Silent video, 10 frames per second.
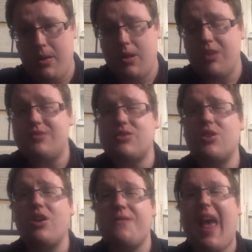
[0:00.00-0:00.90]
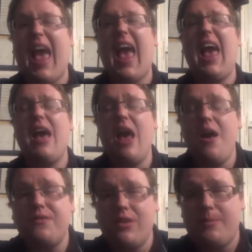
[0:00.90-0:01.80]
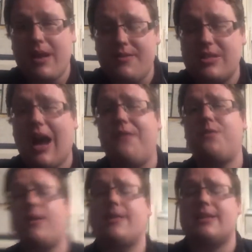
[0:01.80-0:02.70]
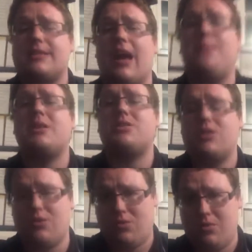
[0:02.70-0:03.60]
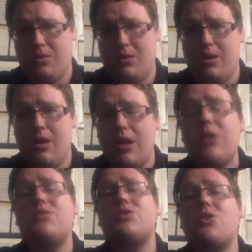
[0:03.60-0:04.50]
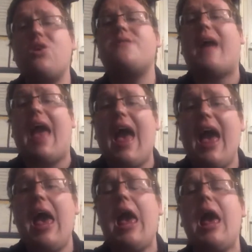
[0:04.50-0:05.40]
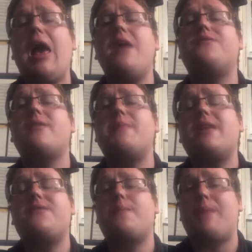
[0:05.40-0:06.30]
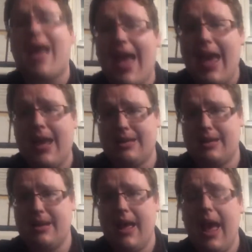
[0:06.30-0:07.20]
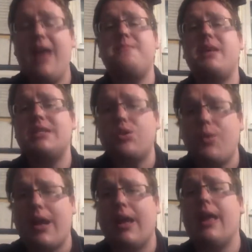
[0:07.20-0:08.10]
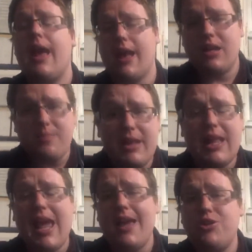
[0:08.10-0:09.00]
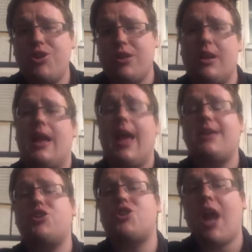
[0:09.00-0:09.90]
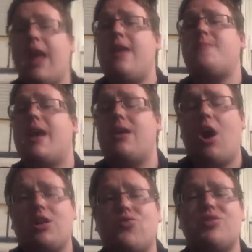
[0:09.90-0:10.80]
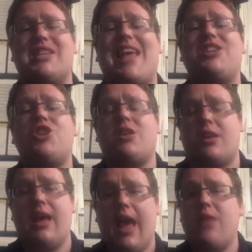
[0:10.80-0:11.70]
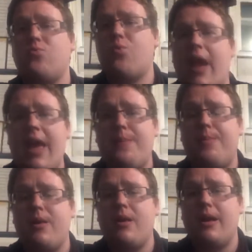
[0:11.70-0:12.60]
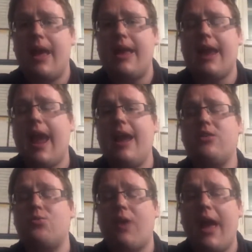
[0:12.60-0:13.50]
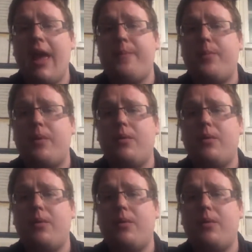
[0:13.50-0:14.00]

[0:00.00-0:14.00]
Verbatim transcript: You deserve every bit of suffering that is coming to you. You deserve every bit of the pain and misery and humiliation and shame and ostracization and rape and anal rape.